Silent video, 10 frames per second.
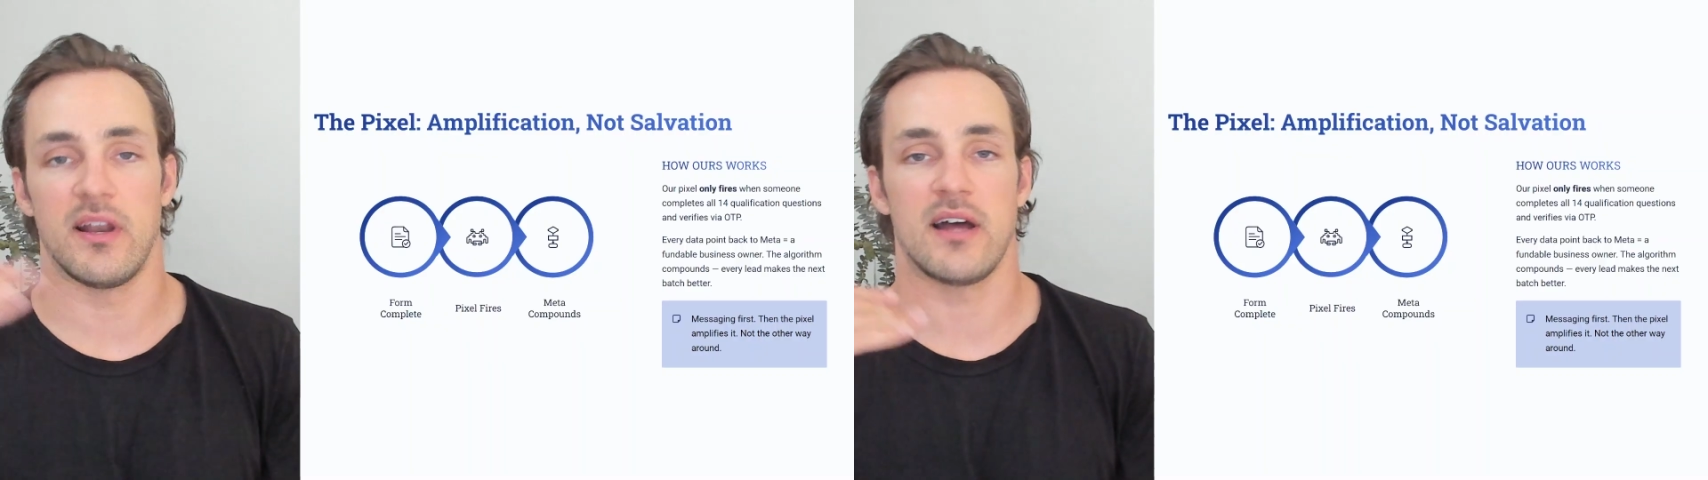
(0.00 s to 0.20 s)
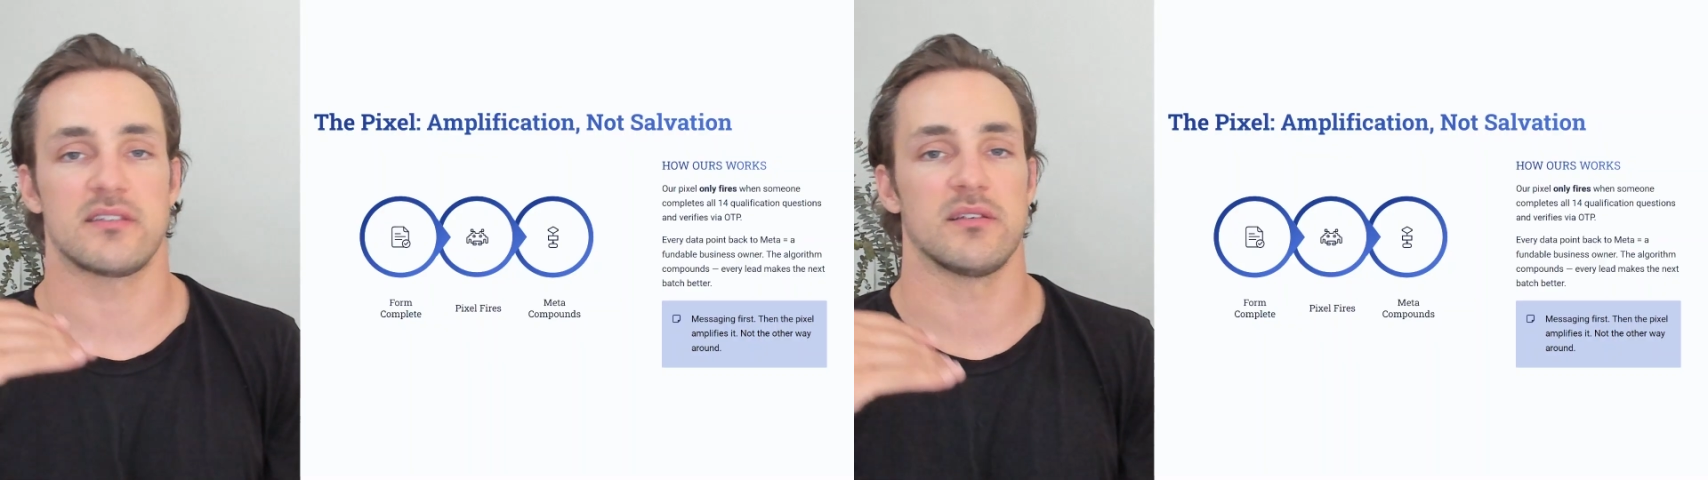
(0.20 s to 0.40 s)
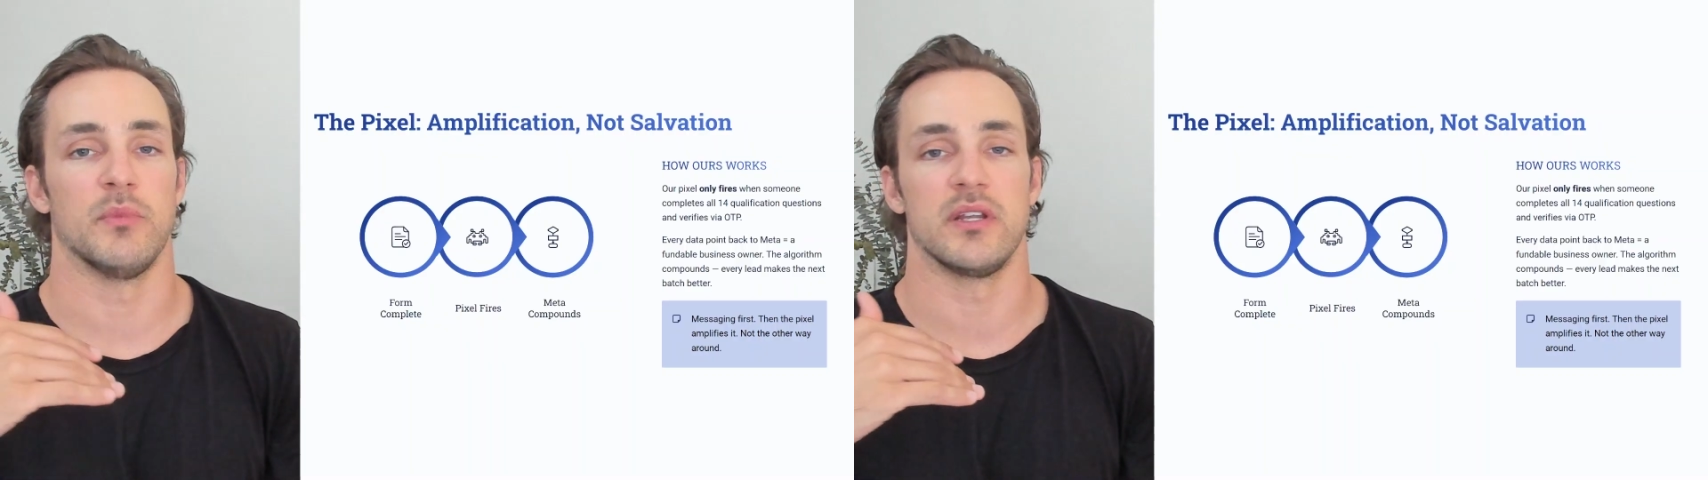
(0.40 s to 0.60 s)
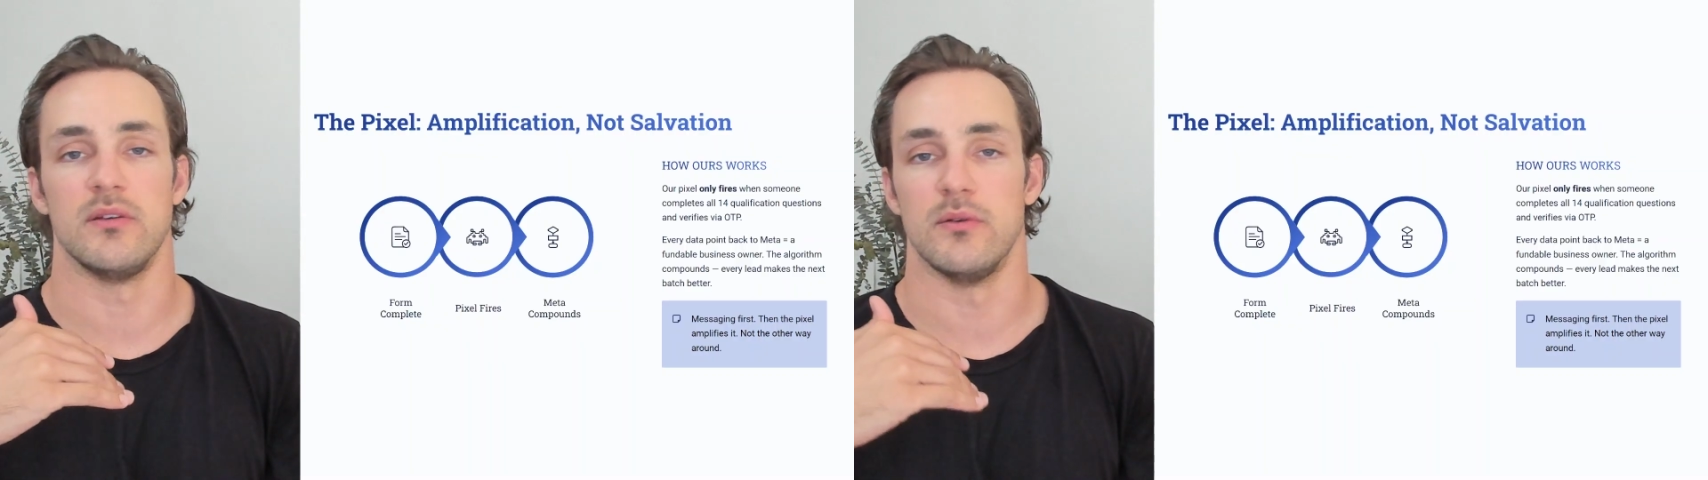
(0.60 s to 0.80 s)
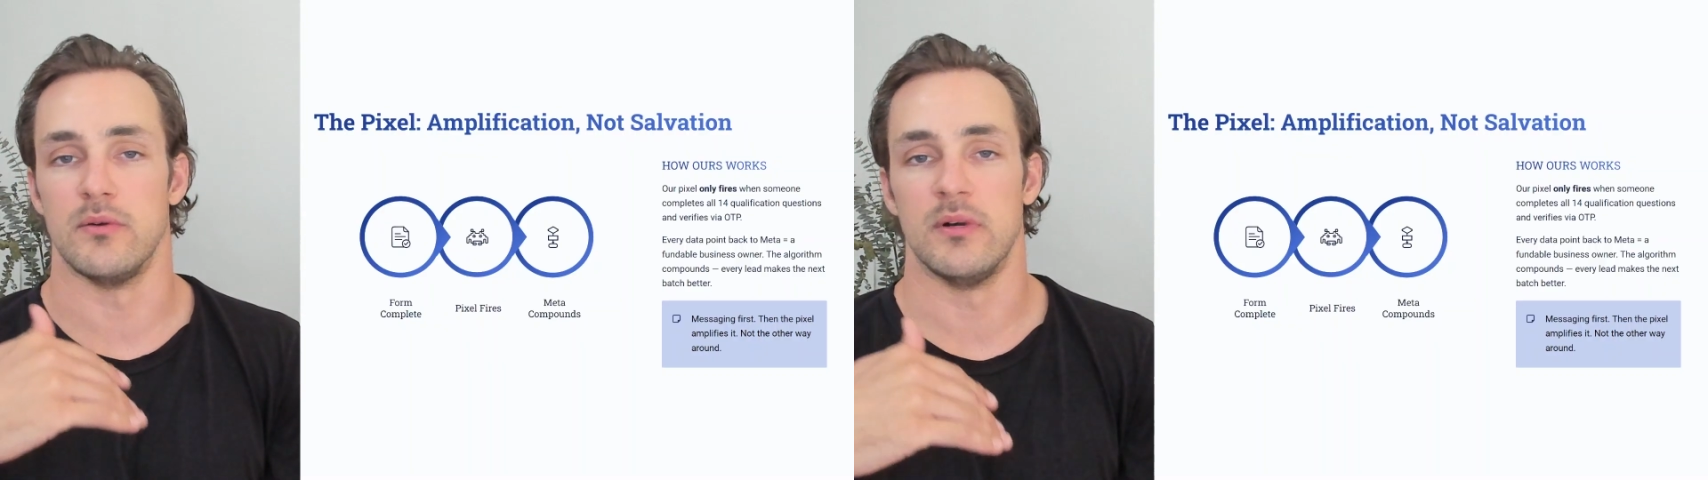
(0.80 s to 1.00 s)
not somebody
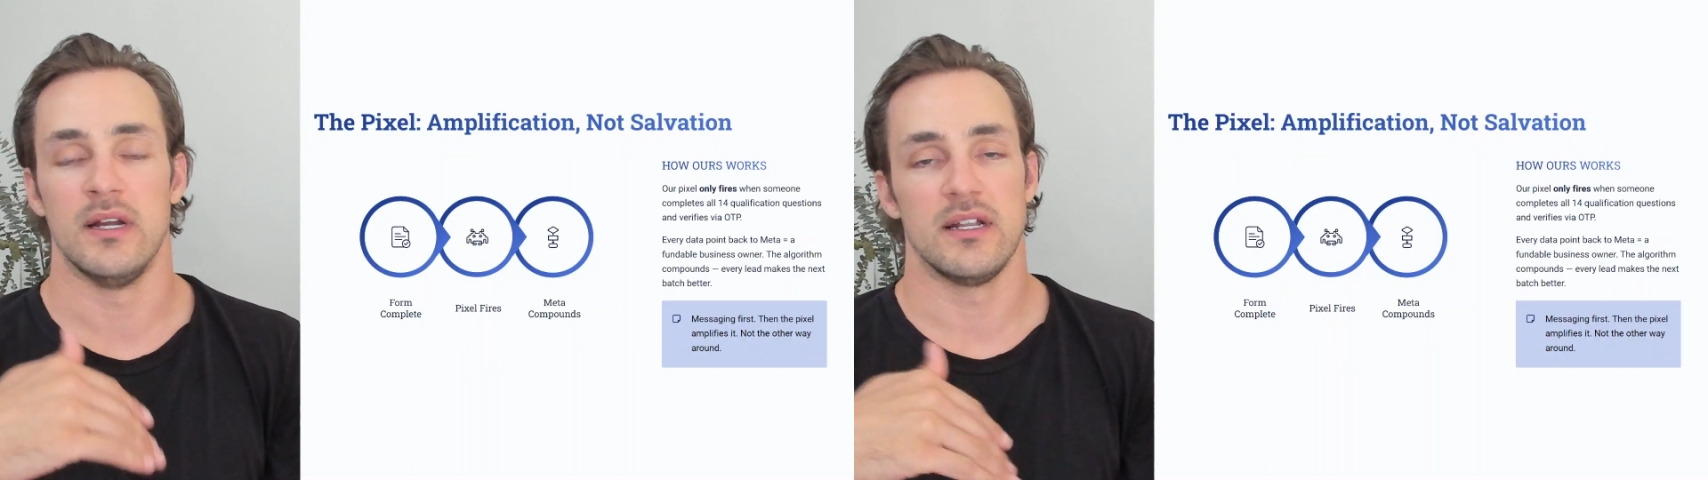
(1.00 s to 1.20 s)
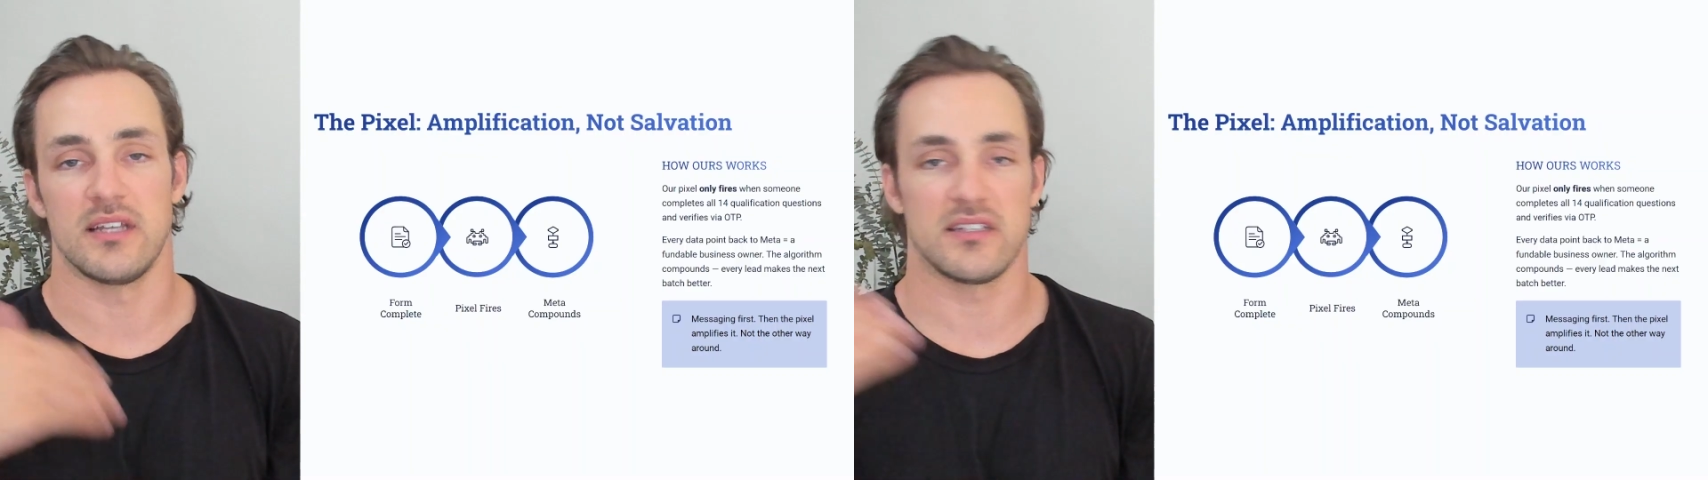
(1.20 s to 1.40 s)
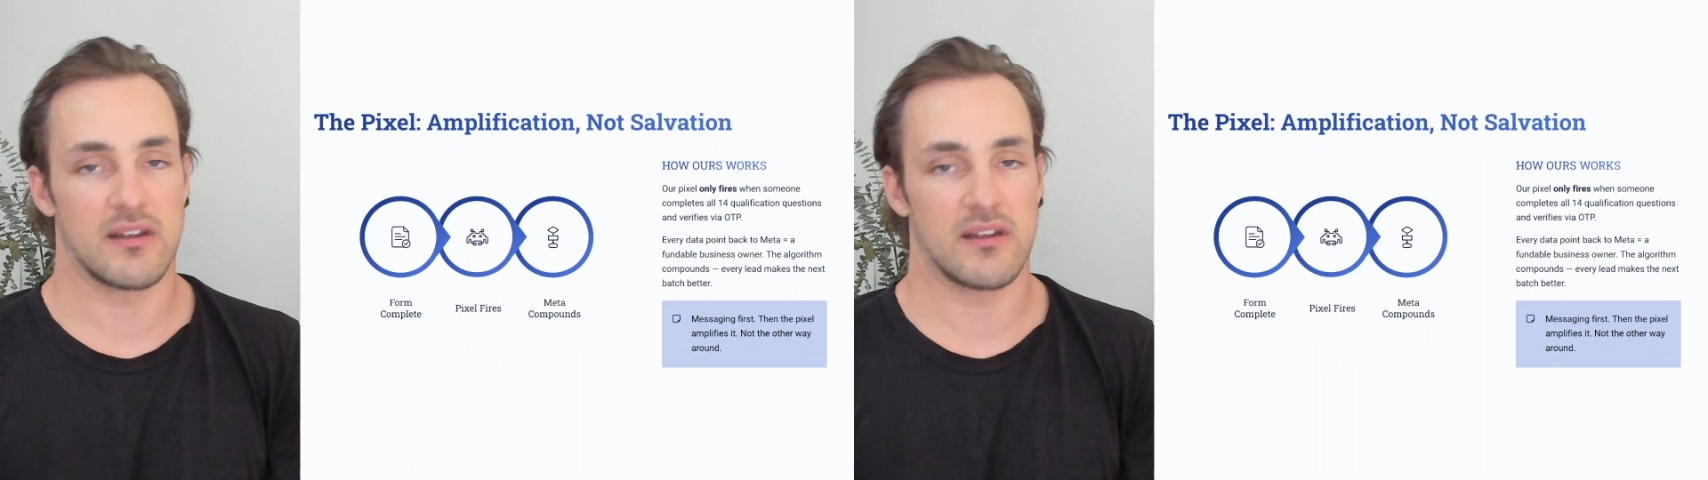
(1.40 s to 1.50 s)
who doesn't